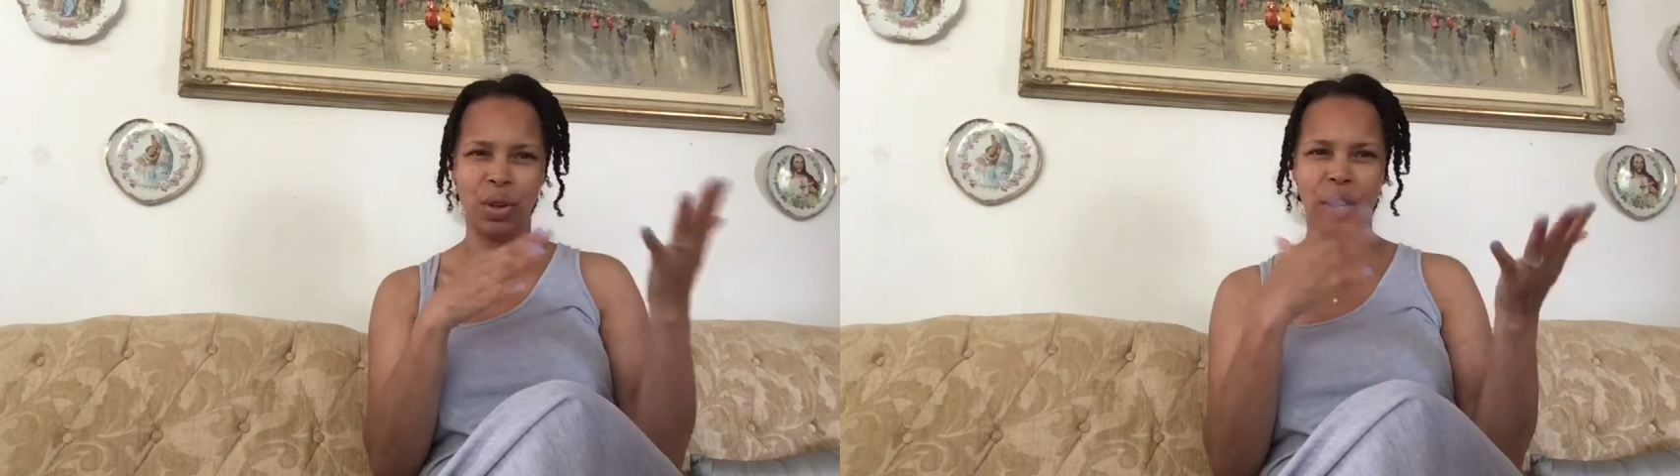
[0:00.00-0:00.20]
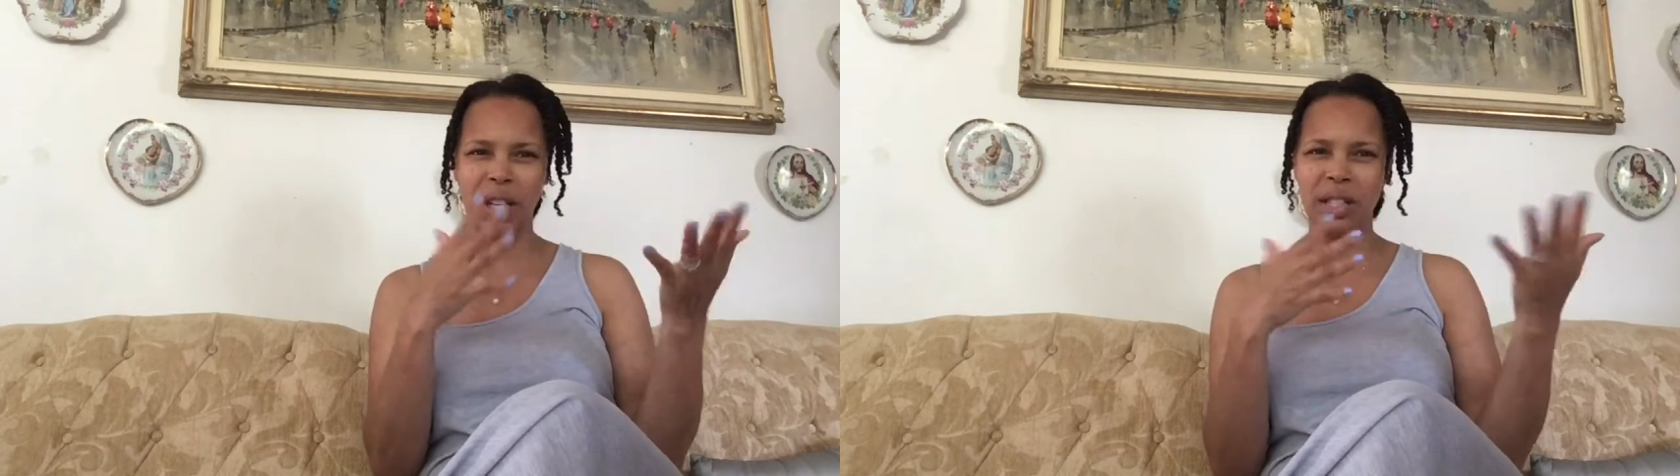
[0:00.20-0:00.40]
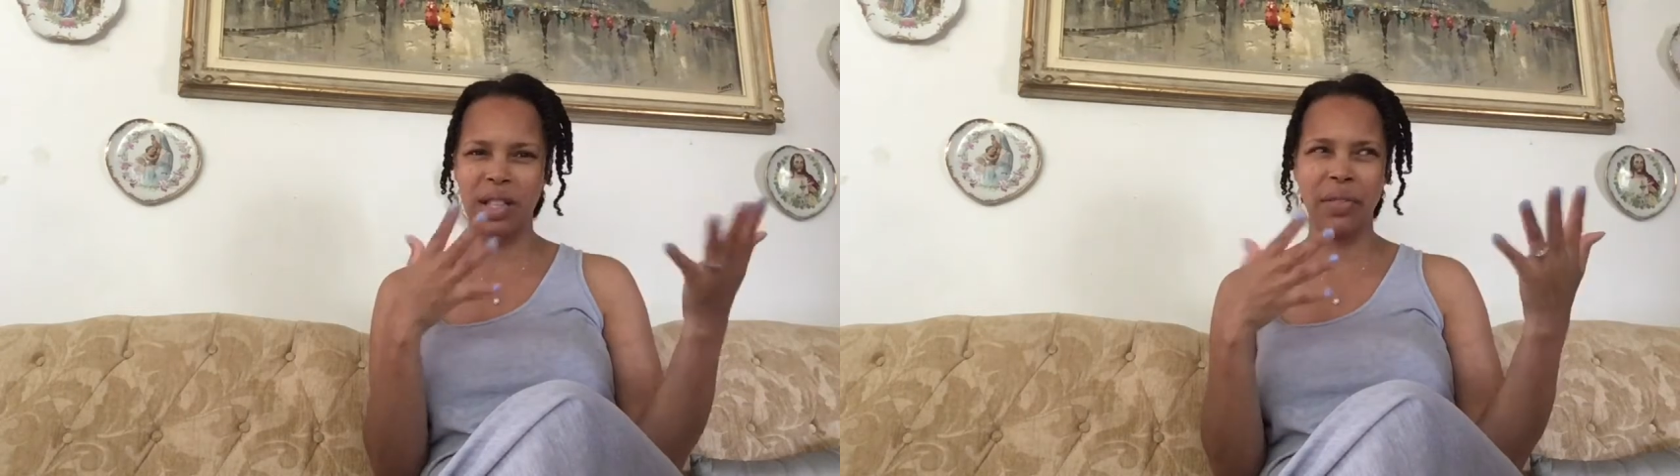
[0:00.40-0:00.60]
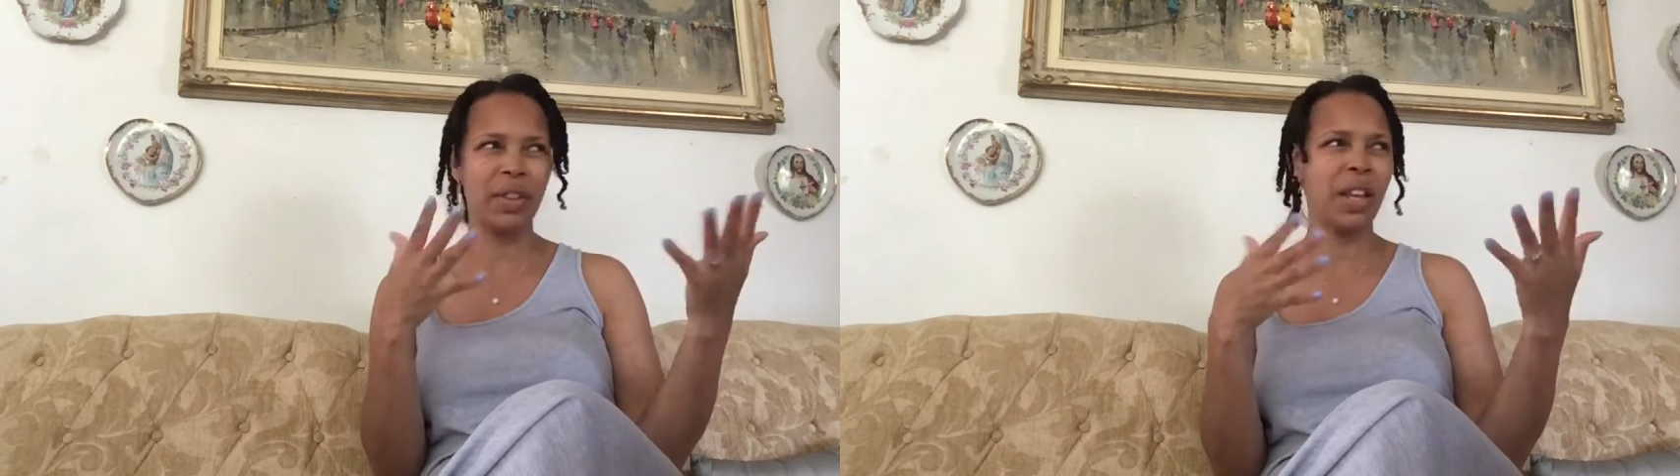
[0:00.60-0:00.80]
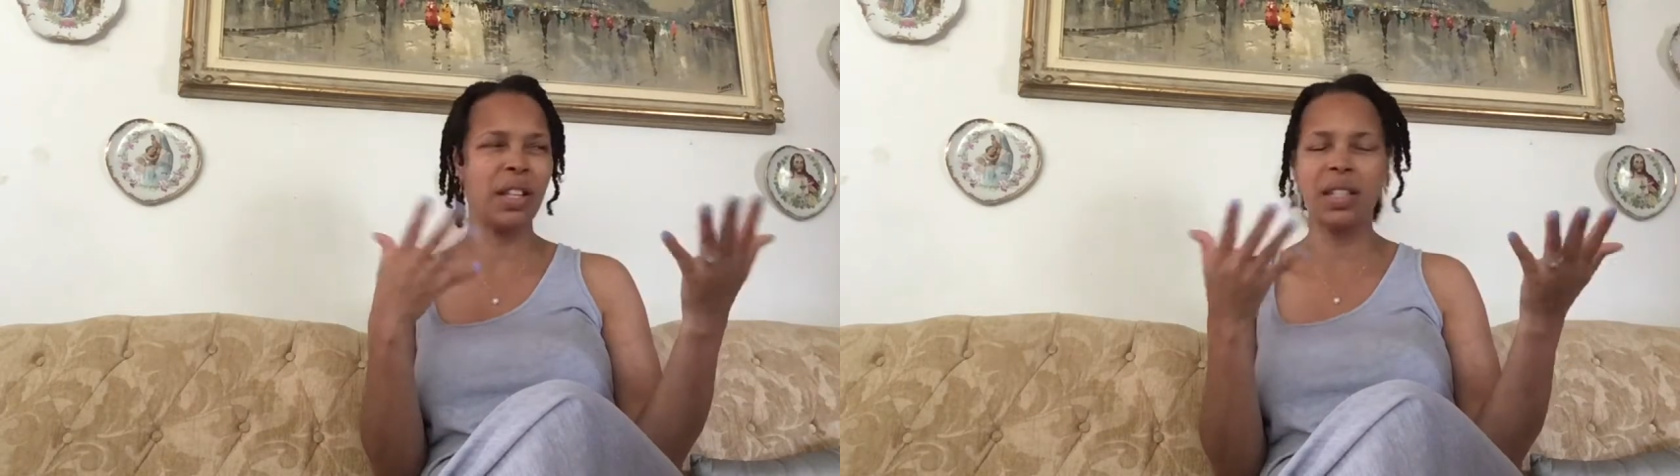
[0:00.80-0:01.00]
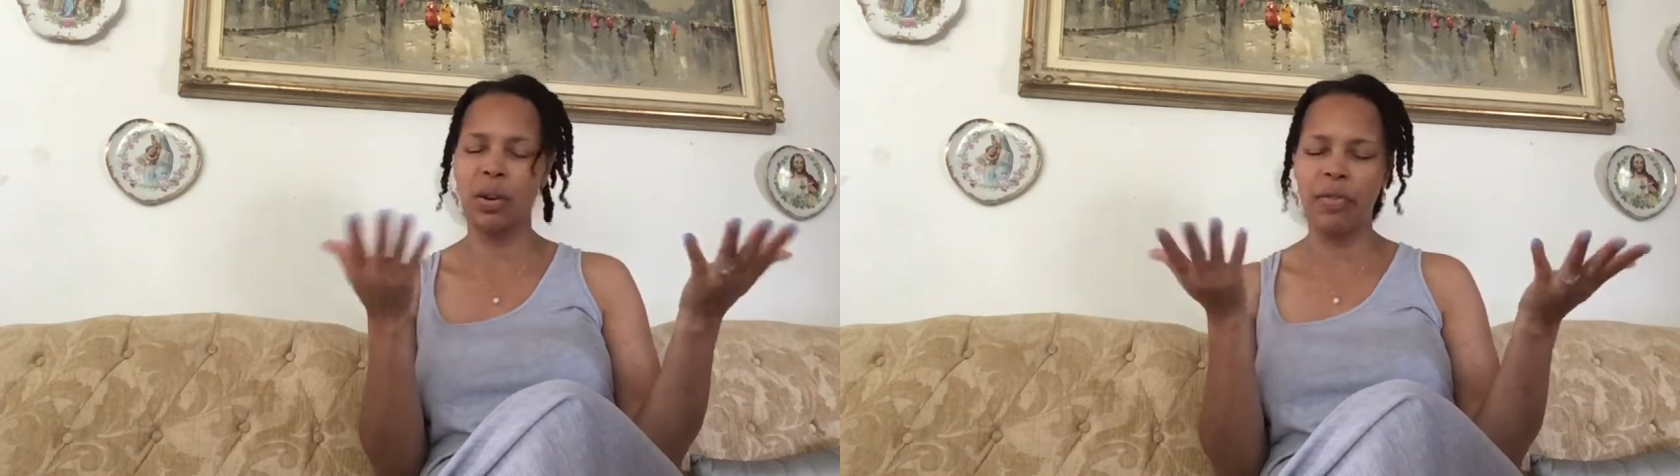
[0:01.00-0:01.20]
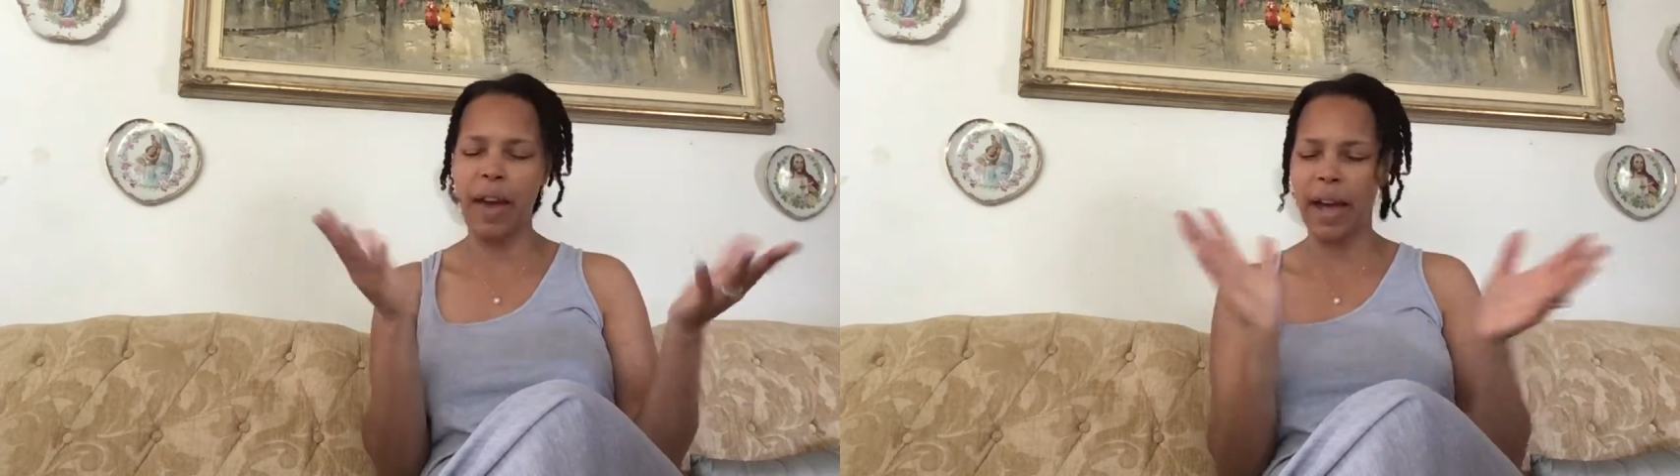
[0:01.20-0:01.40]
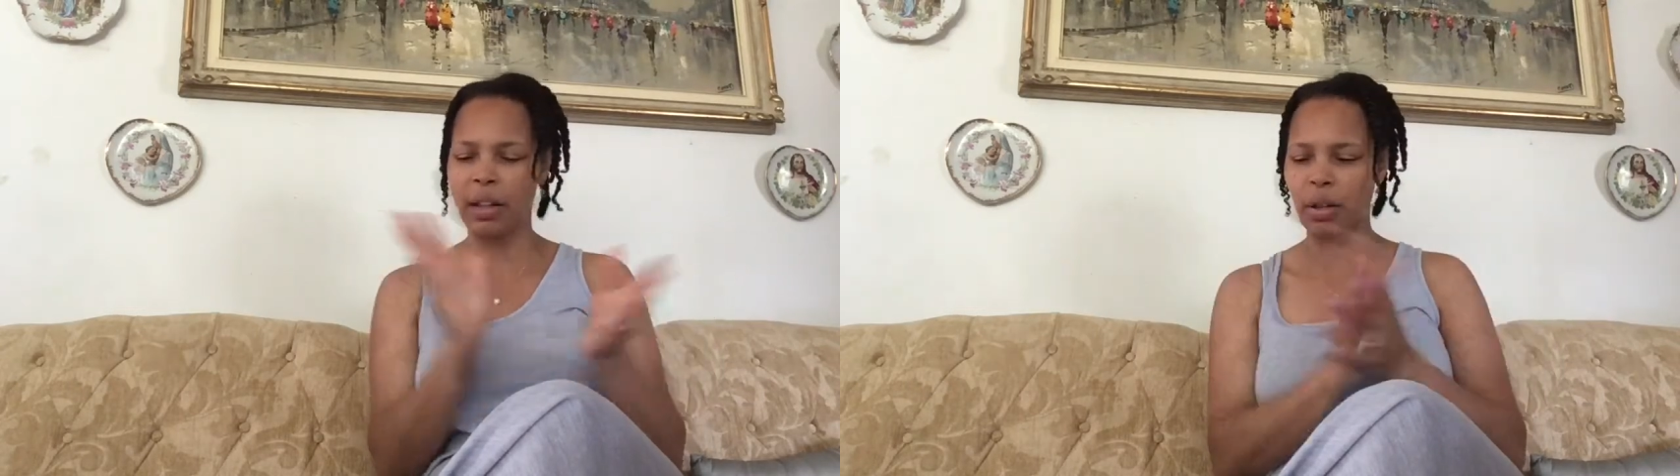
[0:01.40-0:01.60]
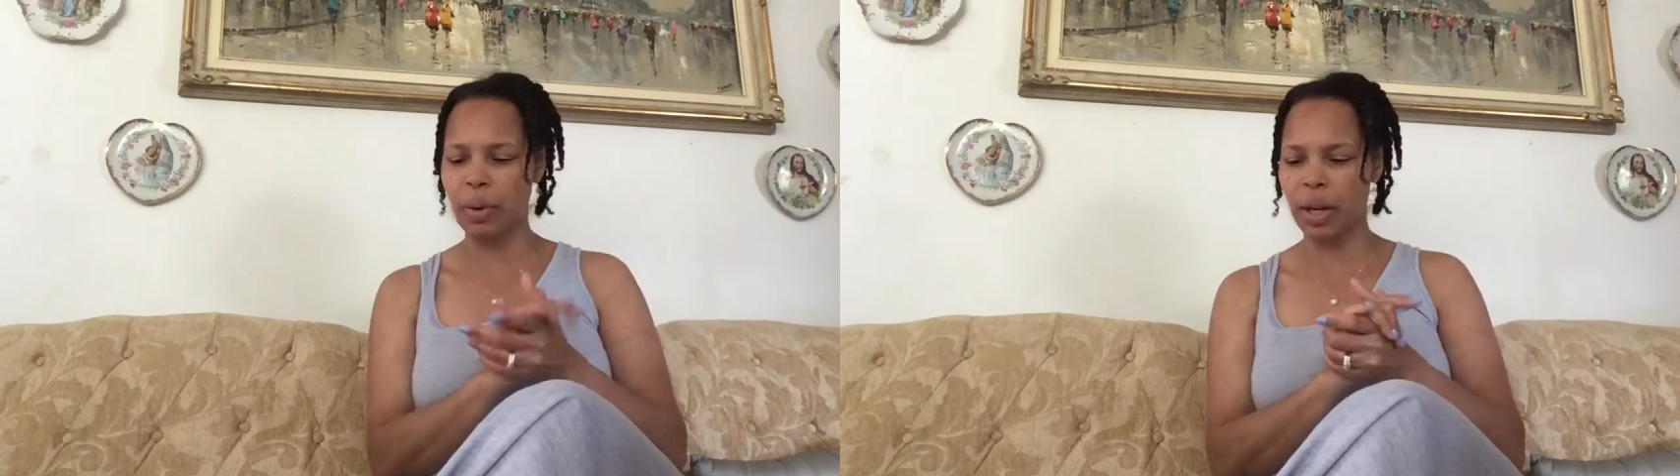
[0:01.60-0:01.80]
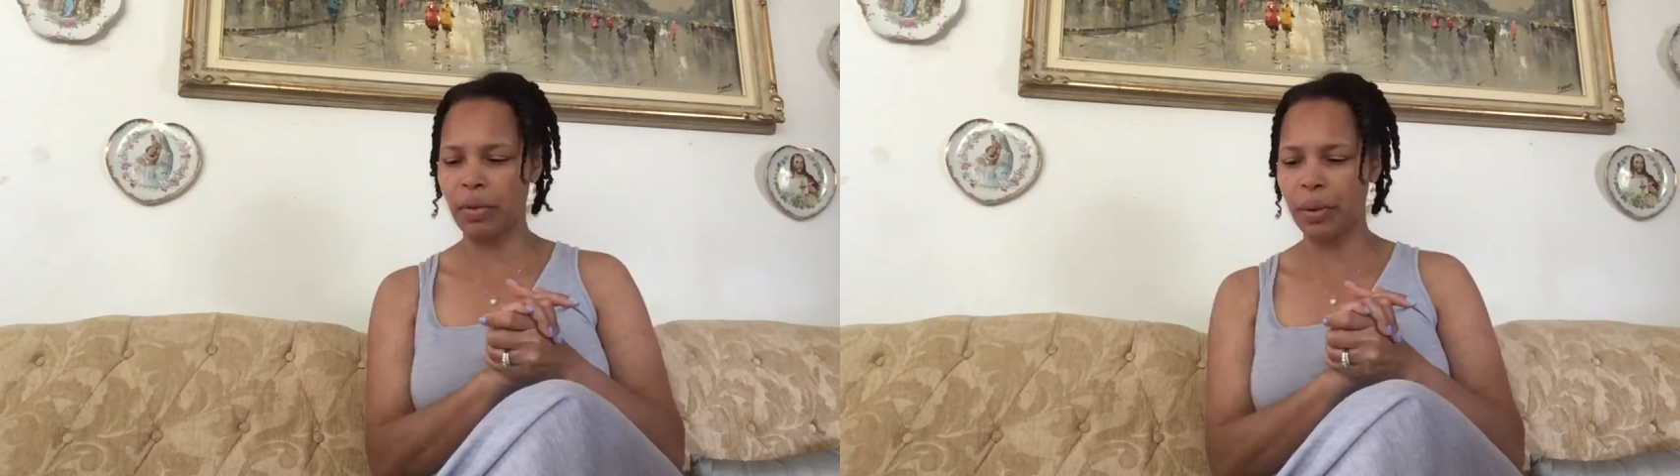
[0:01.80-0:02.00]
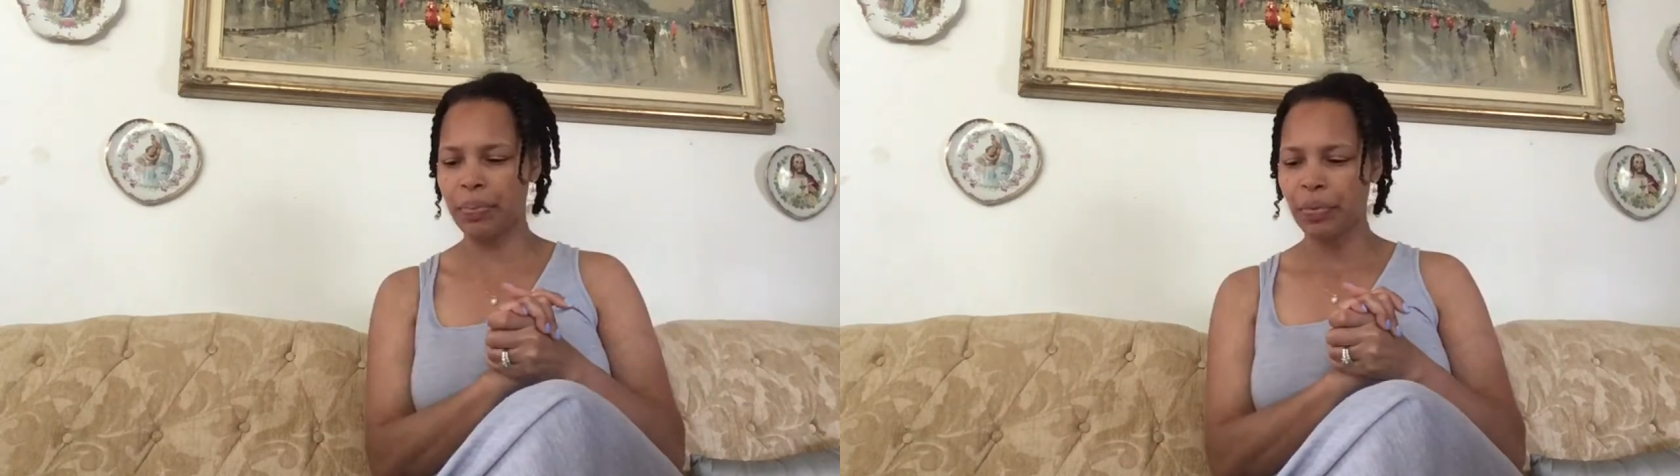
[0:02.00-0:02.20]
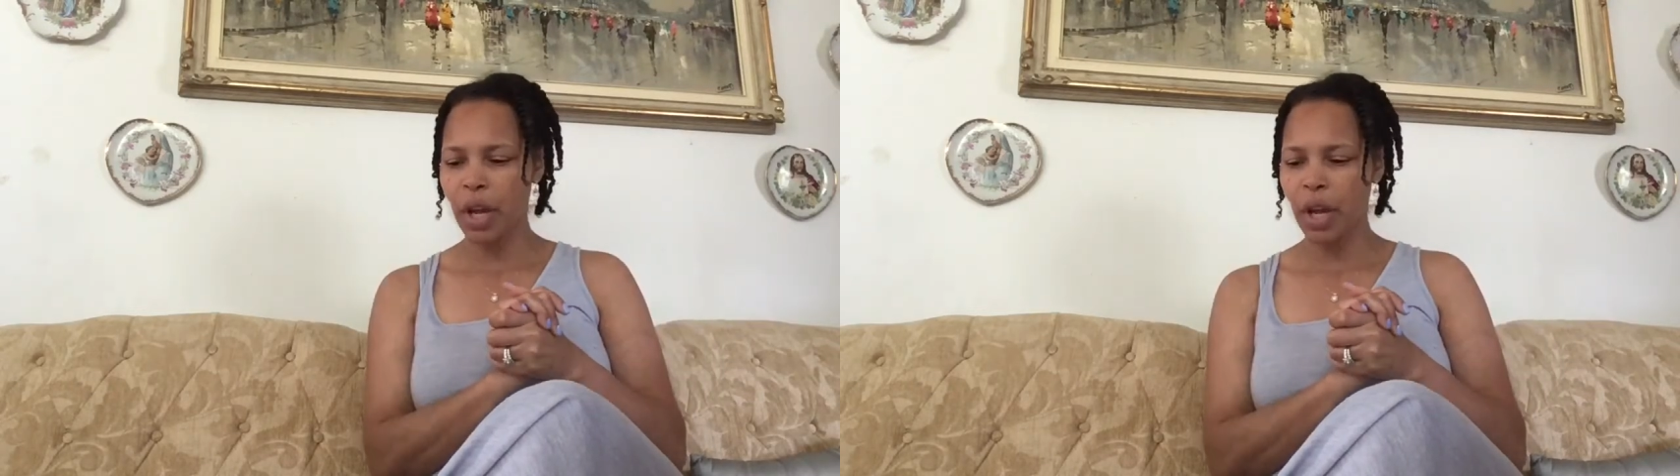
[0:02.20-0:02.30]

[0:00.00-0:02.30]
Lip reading: or is everything still valid or whatever.